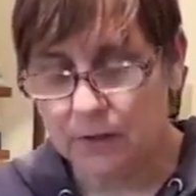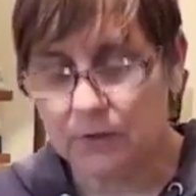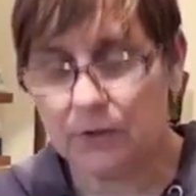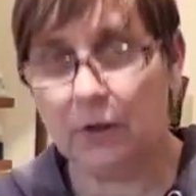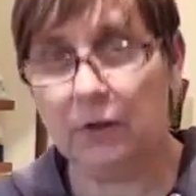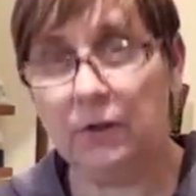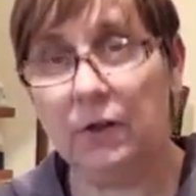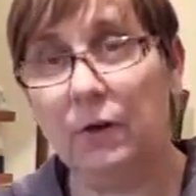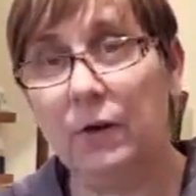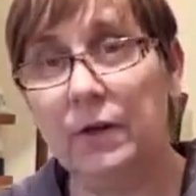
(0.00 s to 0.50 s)

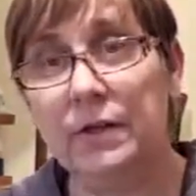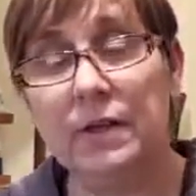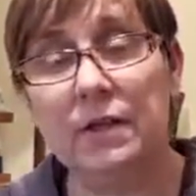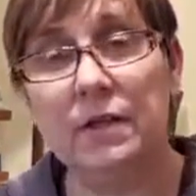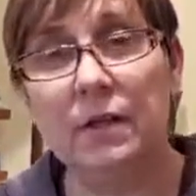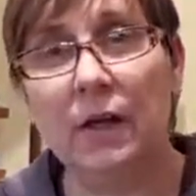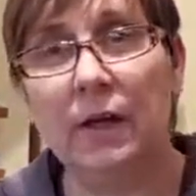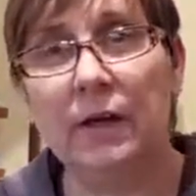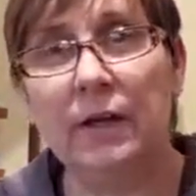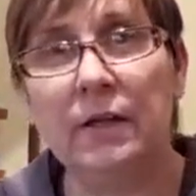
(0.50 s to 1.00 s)
So no, I
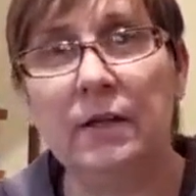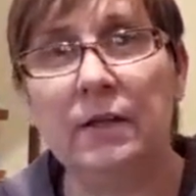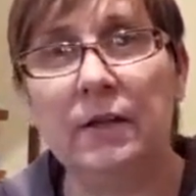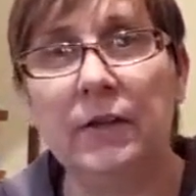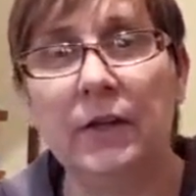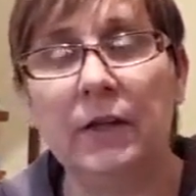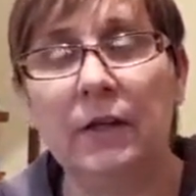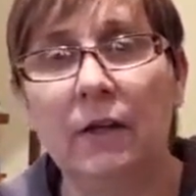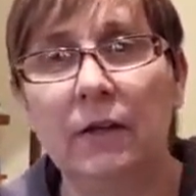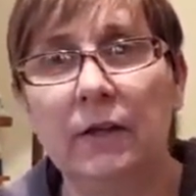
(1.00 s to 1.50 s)
didn't
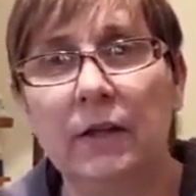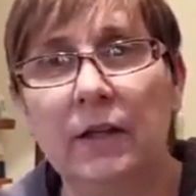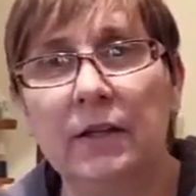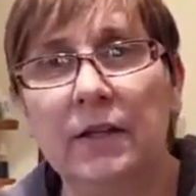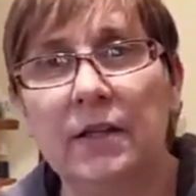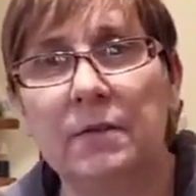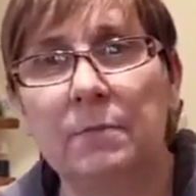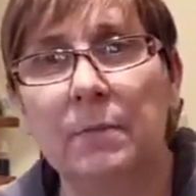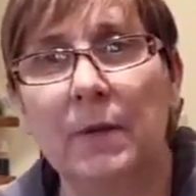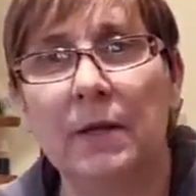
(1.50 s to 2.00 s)
think I'd
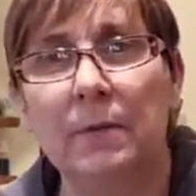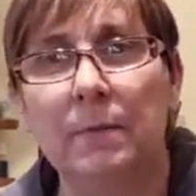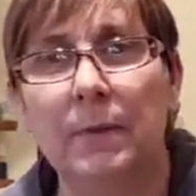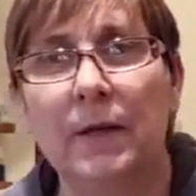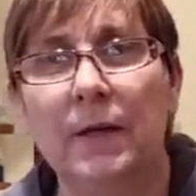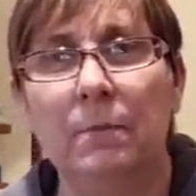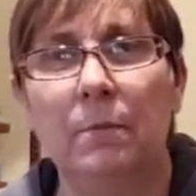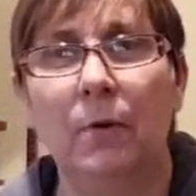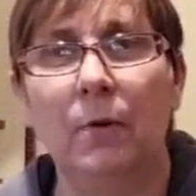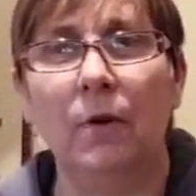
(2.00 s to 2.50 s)
get this many
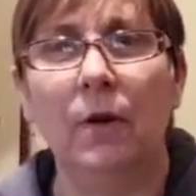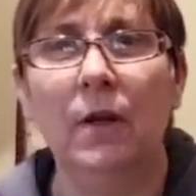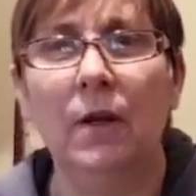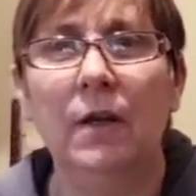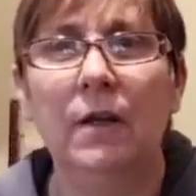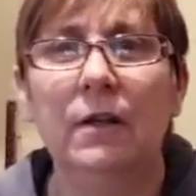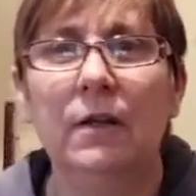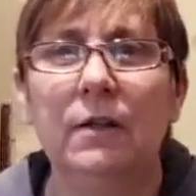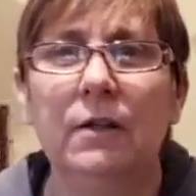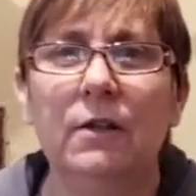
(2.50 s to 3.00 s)
people.
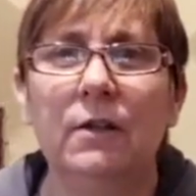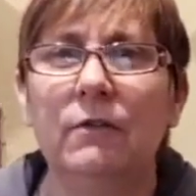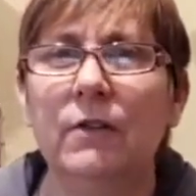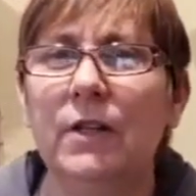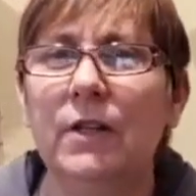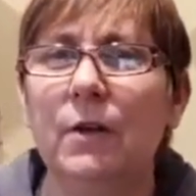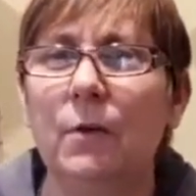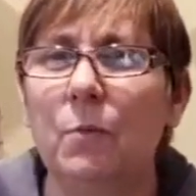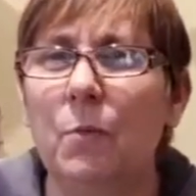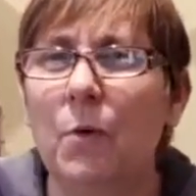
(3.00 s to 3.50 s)
You're
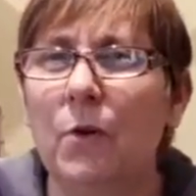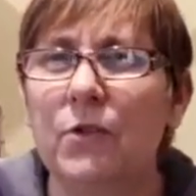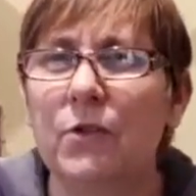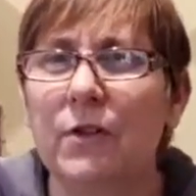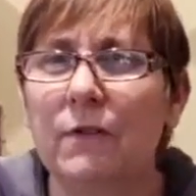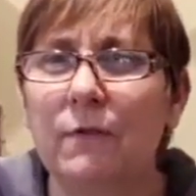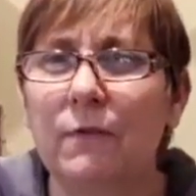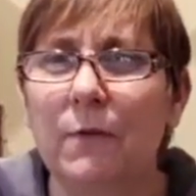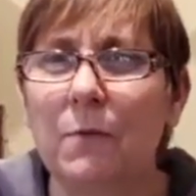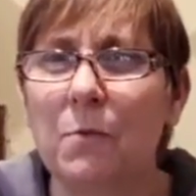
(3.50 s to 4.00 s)
either
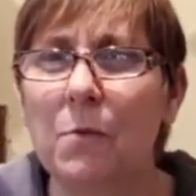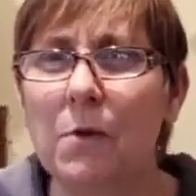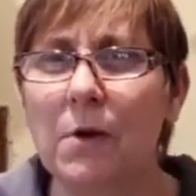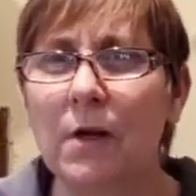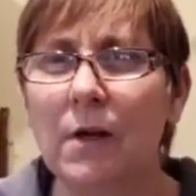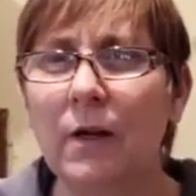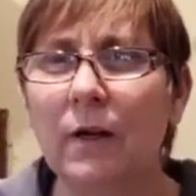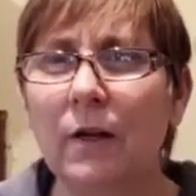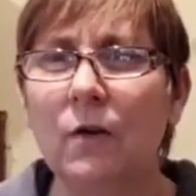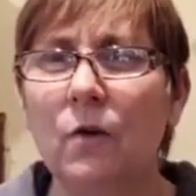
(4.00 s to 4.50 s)
watching from
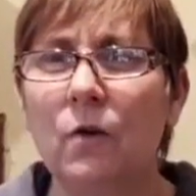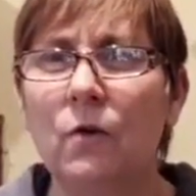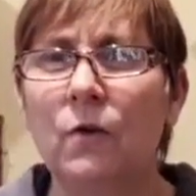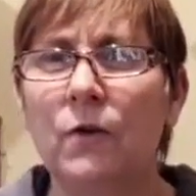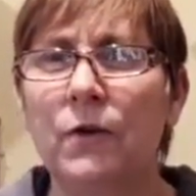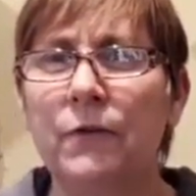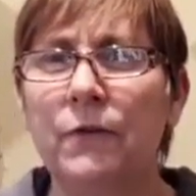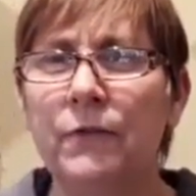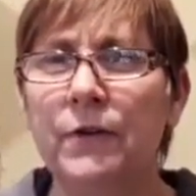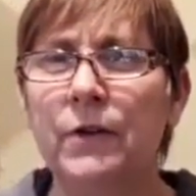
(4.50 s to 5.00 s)
work, or
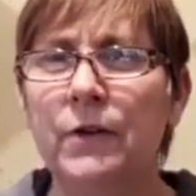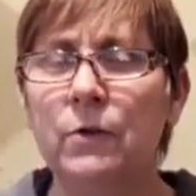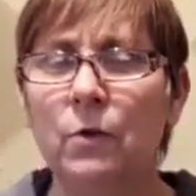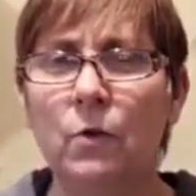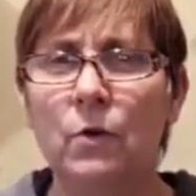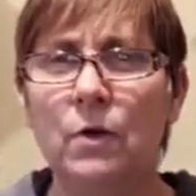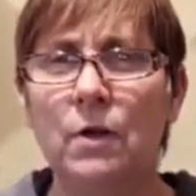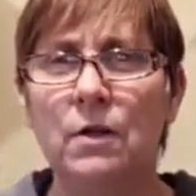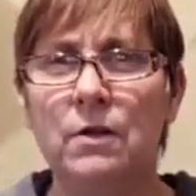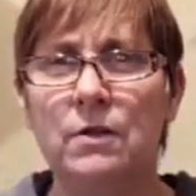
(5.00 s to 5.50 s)
you're in the
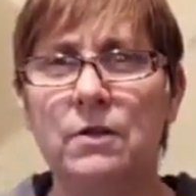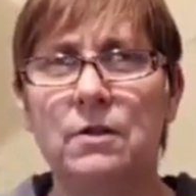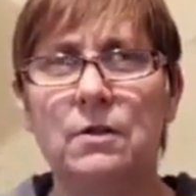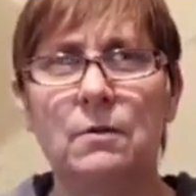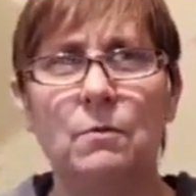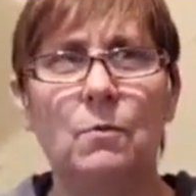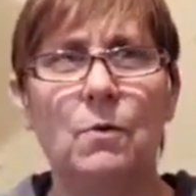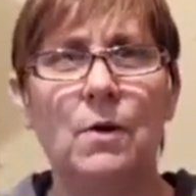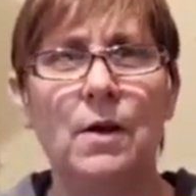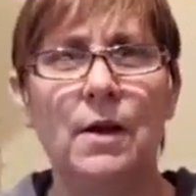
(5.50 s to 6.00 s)
toilet
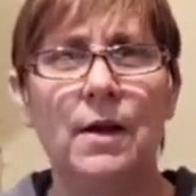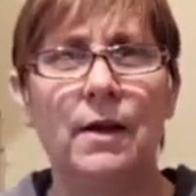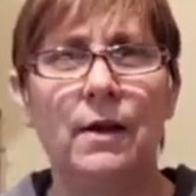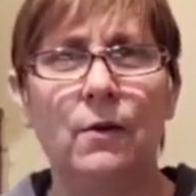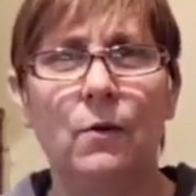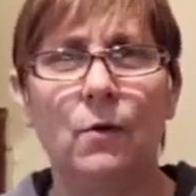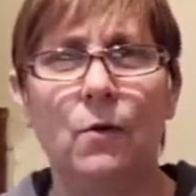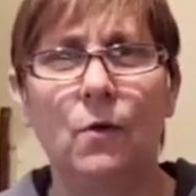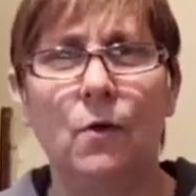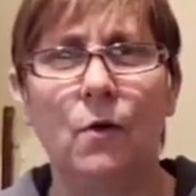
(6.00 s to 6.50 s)
somewhere,
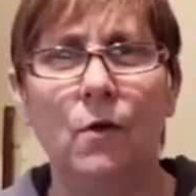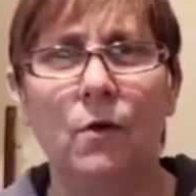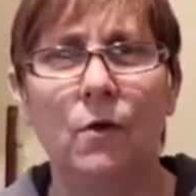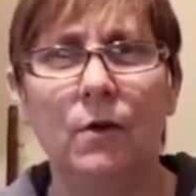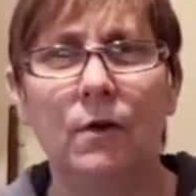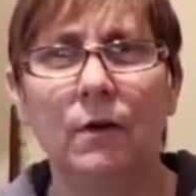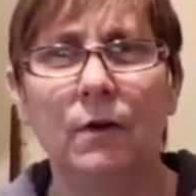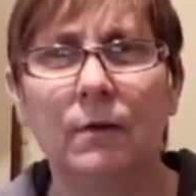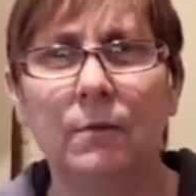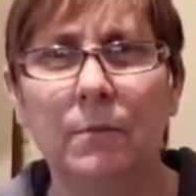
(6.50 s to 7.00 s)
or
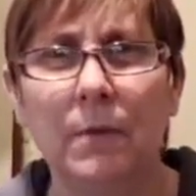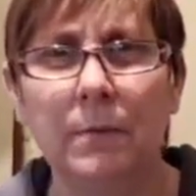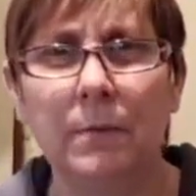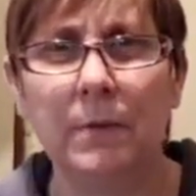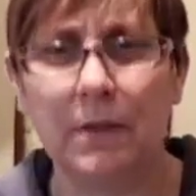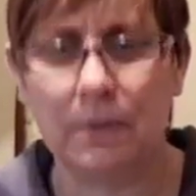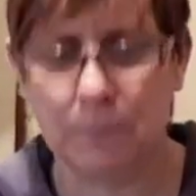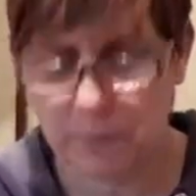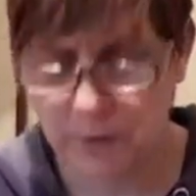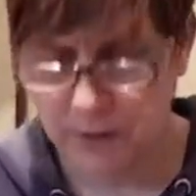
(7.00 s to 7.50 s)
maybe
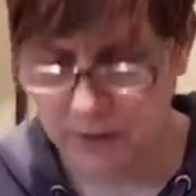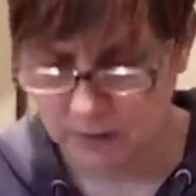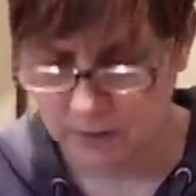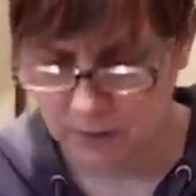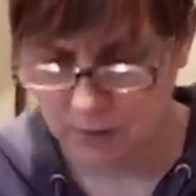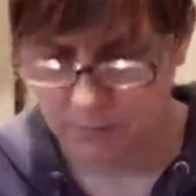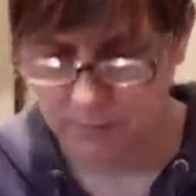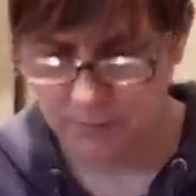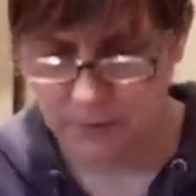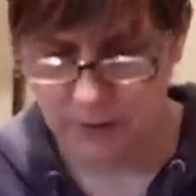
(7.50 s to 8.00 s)
it's break
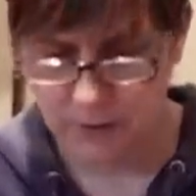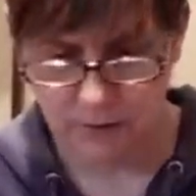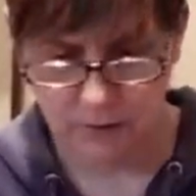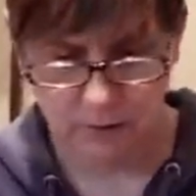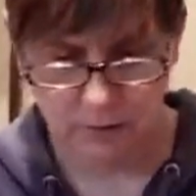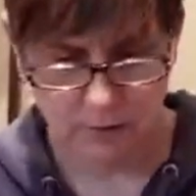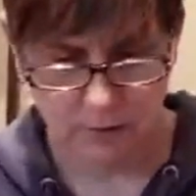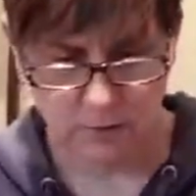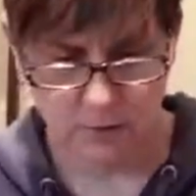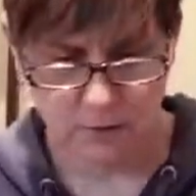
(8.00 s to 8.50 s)
time, is it?
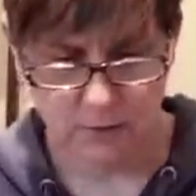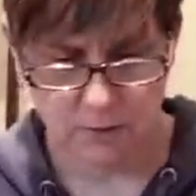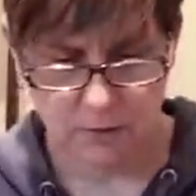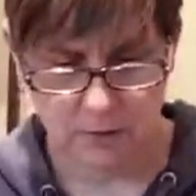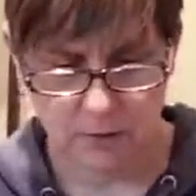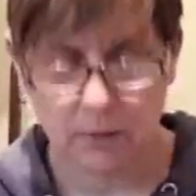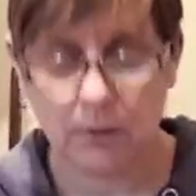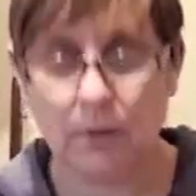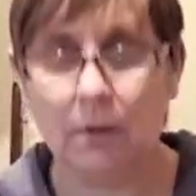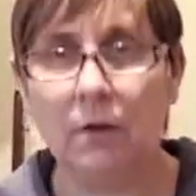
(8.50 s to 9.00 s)

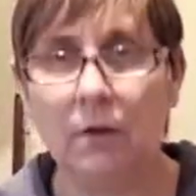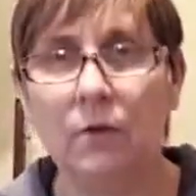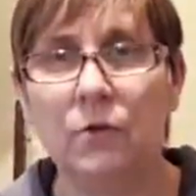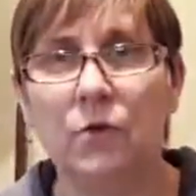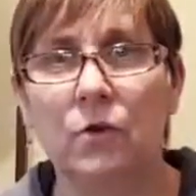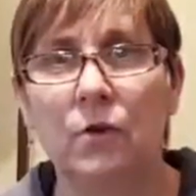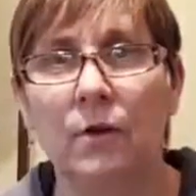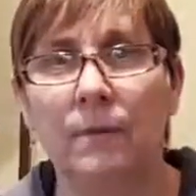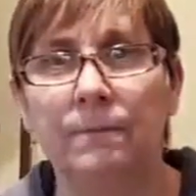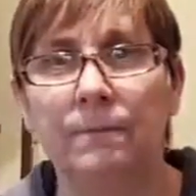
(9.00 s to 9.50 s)

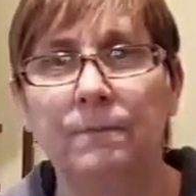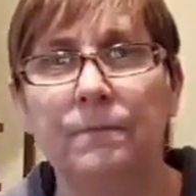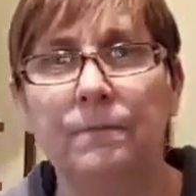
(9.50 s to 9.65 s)
Lunchtime.